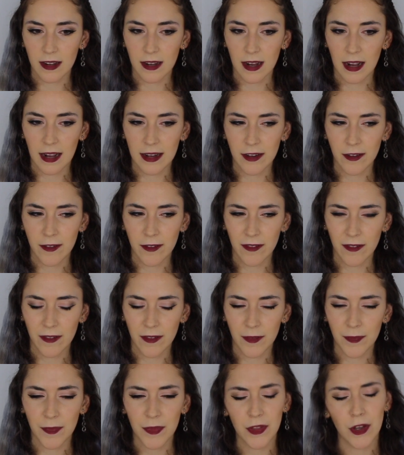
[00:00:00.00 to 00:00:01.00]
kind of
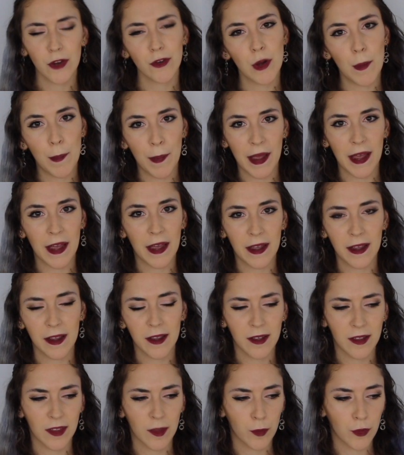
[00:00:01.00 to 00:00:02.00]
not
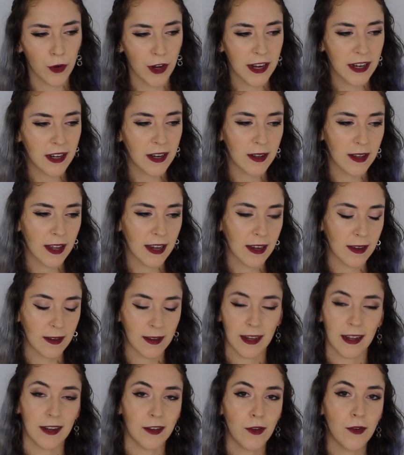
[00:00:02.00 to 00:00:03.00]
repair the brain. Like,
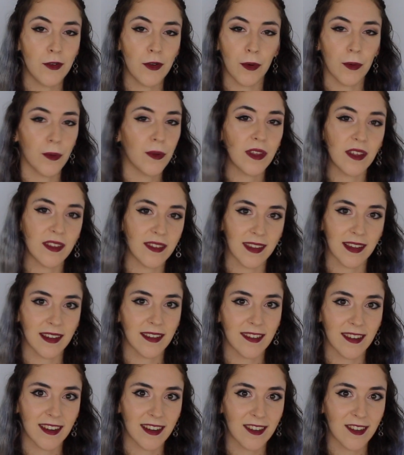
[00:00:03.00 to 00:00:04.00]
okay, I don't know all these
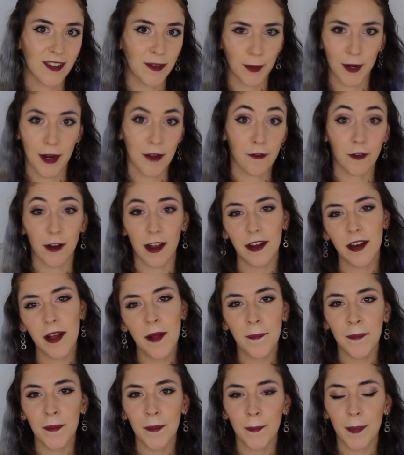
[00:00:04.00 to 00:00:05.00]
things yet, this is what I've read,
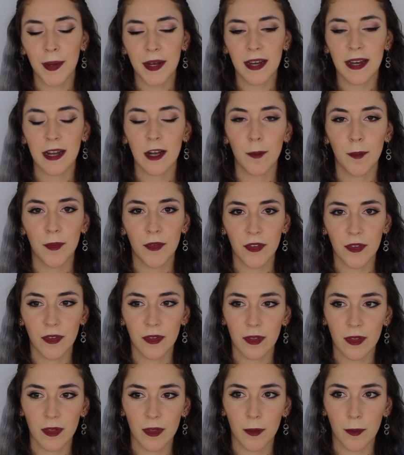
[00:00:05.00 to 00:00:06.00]
but it helps
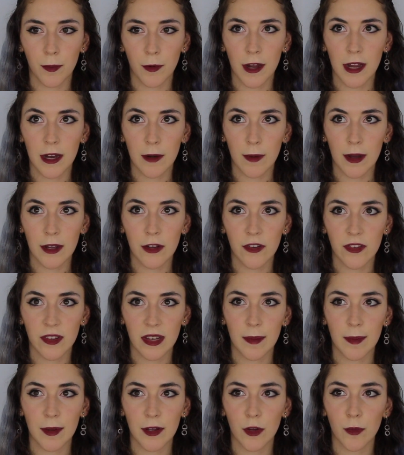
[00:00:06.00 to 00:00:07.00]
the brain while you're
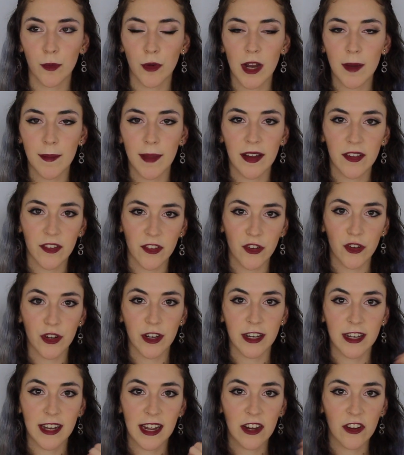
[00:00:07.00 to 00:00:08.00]
sleeping. Your brain makes new
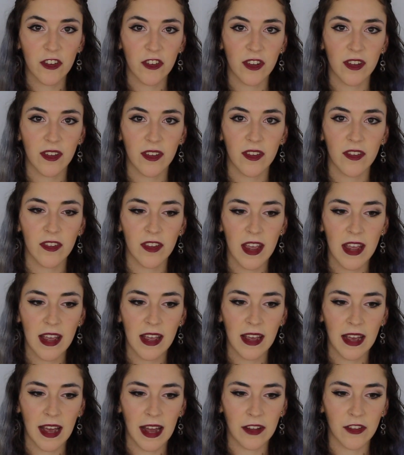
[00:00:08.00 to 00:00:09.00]
connections
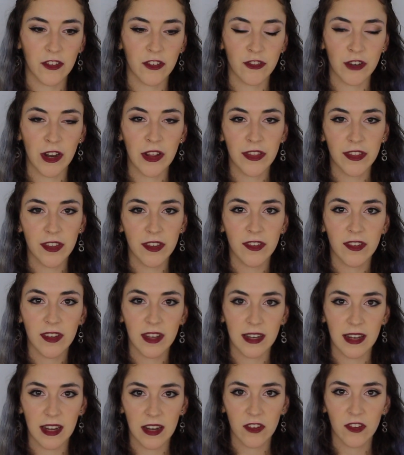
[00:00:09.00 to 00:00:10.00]
and strengthens
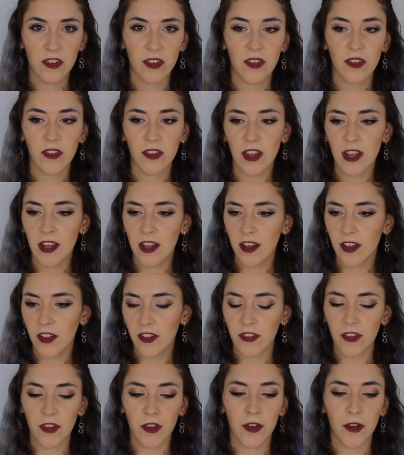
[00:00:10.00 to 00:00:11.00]
connections.
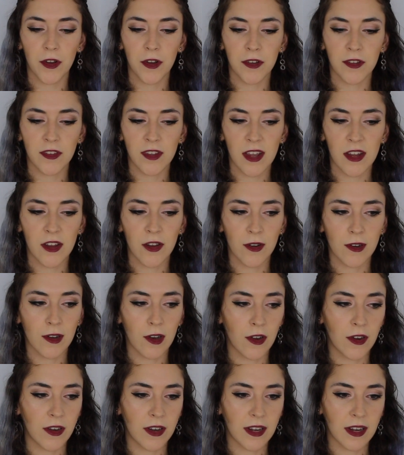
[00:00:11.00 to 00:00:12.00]
So say you're
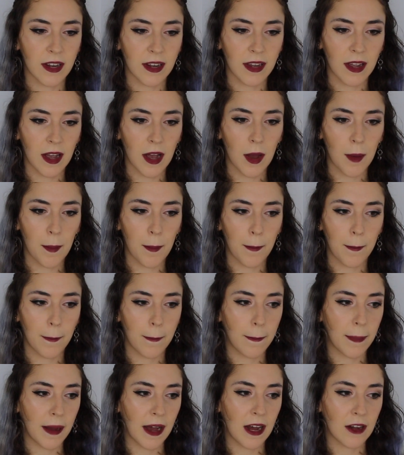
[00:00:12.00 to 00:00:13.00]
learning
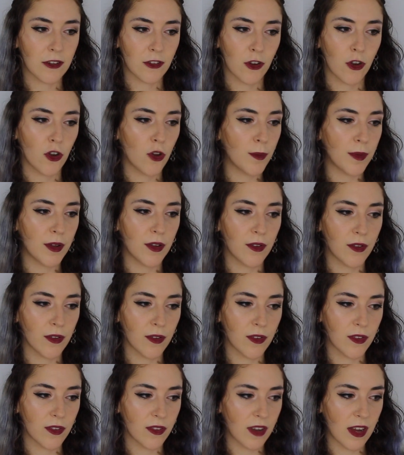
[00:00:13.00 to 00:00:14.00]
about
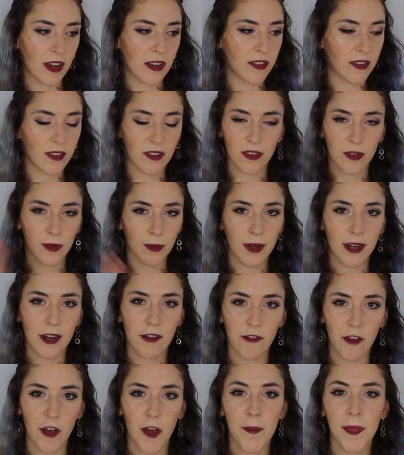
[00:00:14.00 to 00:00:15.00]
homeostasis or
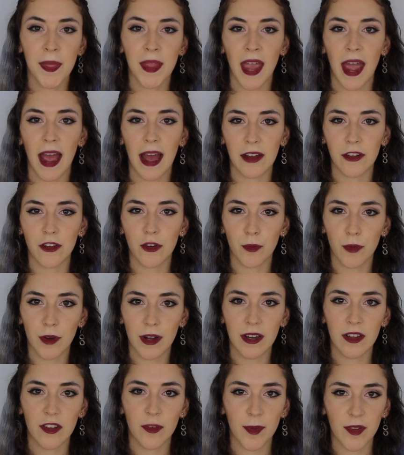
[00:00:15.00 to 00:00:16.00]
whatever, and your
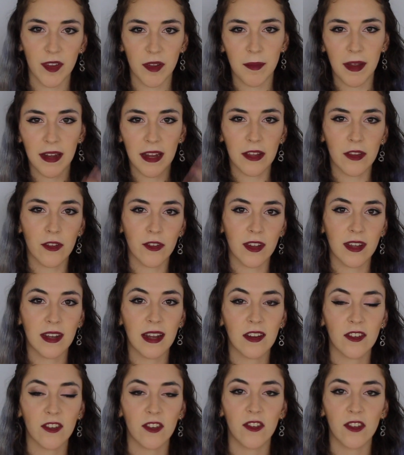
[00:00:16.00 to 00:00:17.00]
brain is busy making those
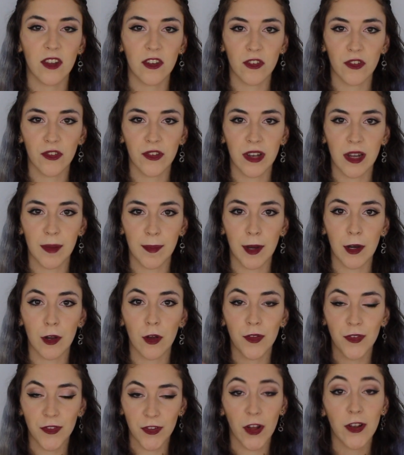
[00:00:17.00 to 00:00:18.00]
connections as you sleep and
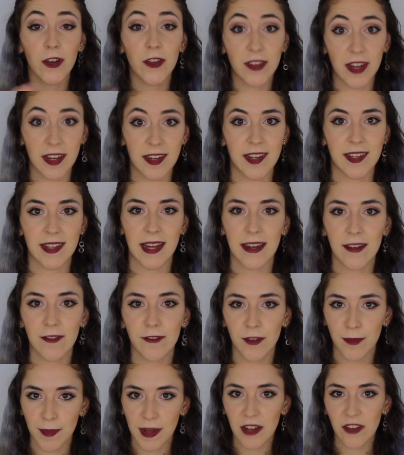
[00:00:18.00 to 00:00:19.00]
consolidating that
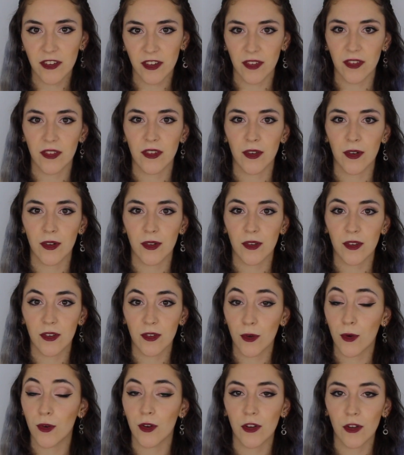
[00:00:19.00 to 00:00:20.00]
information so it's
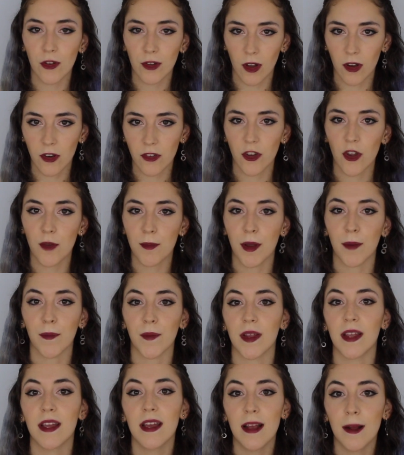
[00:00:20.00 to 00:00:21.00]
stored in your long-term
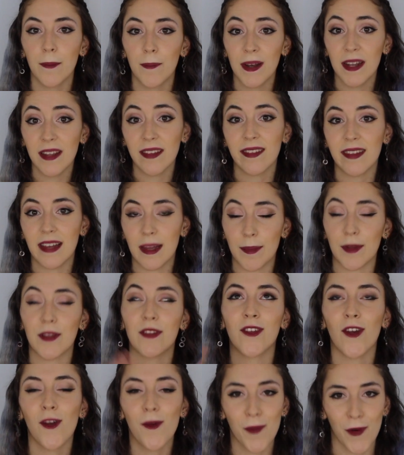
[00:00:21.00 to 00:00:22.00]
memory. Please sleep,
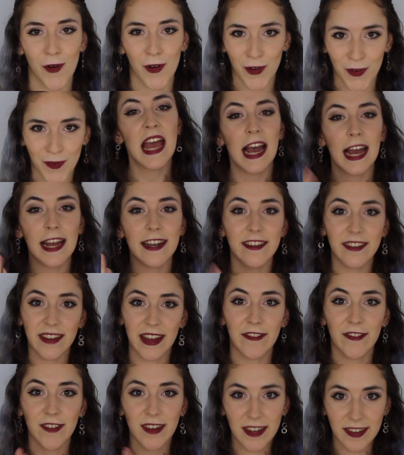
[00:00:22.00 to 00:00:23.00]
it's so important. And
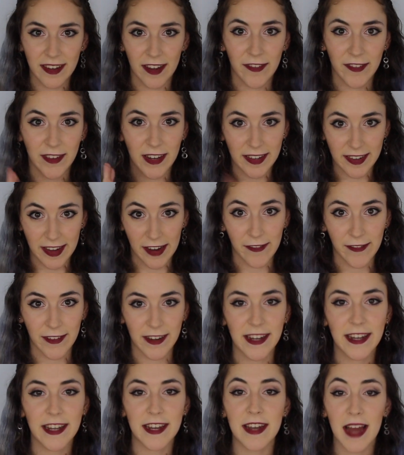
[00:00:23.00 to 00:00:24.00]
definitely
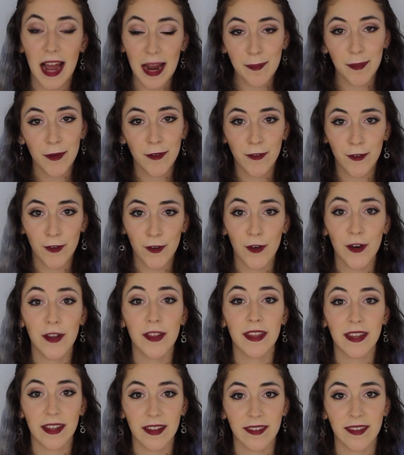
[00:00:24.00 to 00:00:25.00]
a night before
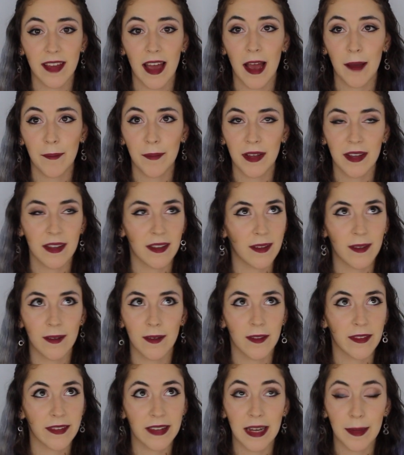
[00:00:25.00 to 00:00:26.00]
the exam,
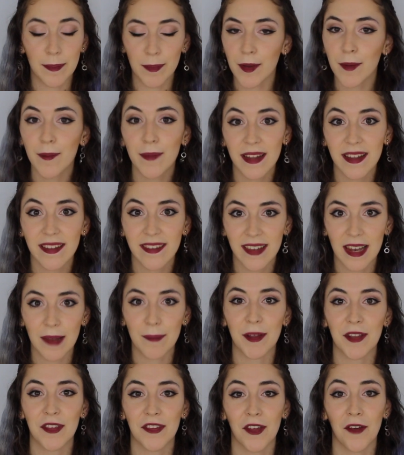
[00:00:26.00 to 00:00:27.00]
sleep. Please
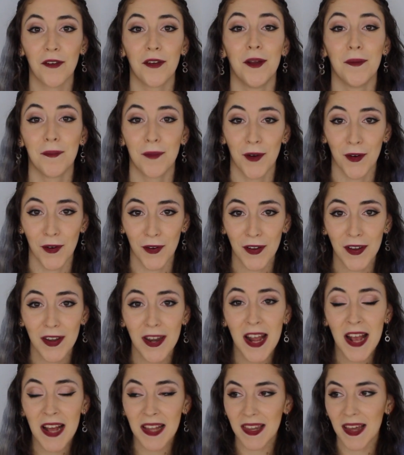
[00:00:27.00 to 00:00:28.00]
sleep, it's so
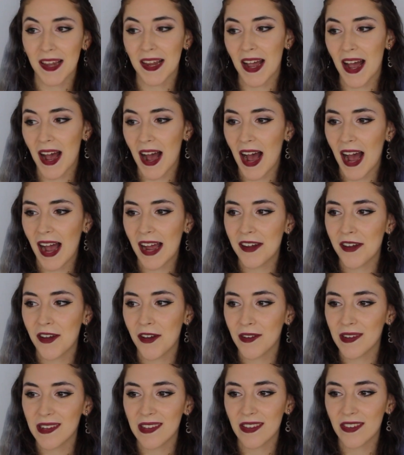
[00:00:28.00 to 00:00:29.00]
important. Like, I
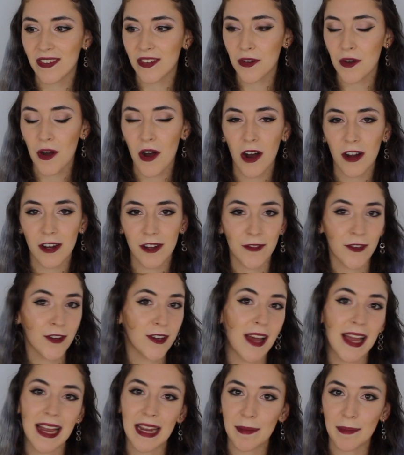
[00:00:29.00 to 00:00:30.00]
know it's so hard if you're
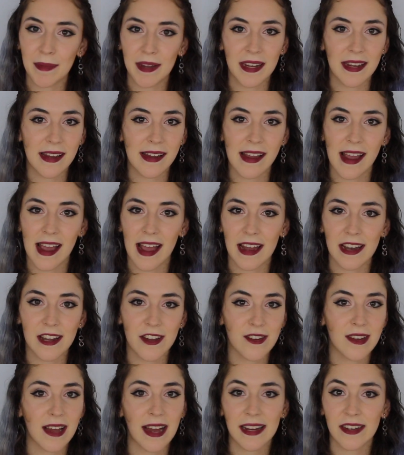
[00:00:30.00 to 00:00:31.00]
like me and
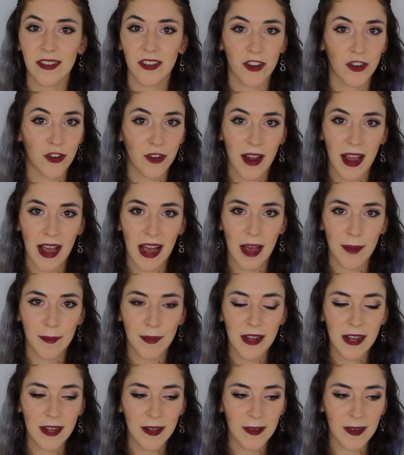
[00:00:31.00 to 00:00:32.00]
you like to
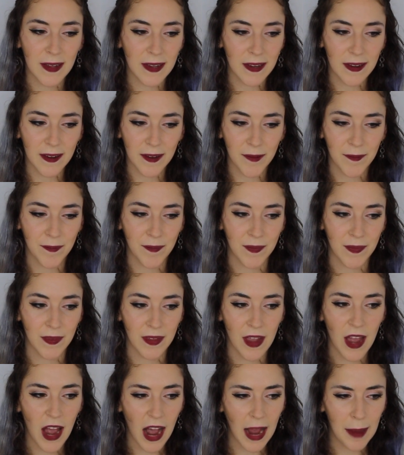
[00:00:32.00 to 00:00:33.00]
cram. Like,
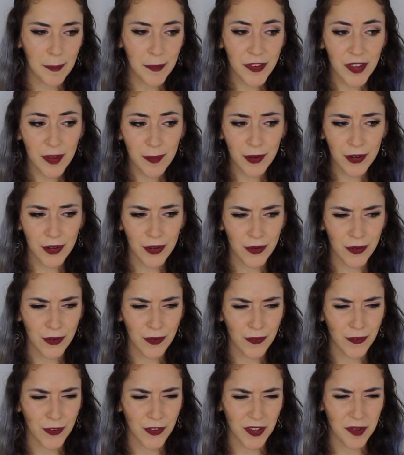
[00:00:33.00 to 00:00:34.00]
I'm someone
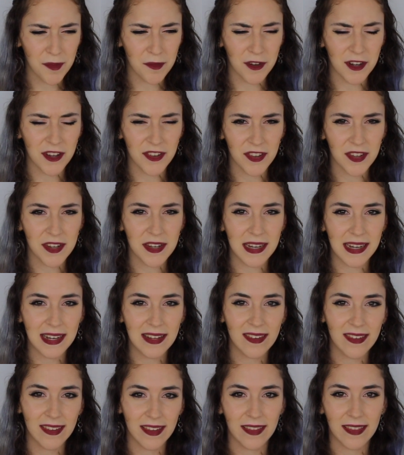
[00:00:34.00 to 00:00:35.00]
who for some reason
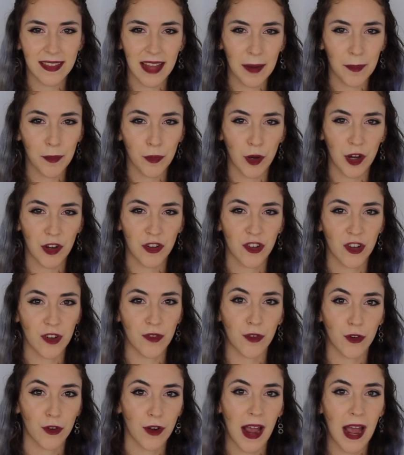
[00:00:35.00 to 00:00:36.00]
needs that pressure
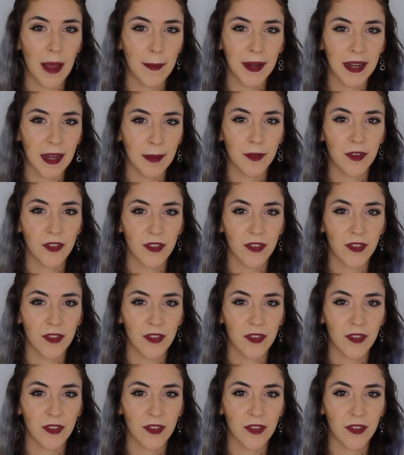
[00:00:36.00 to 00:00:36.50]
of cramming.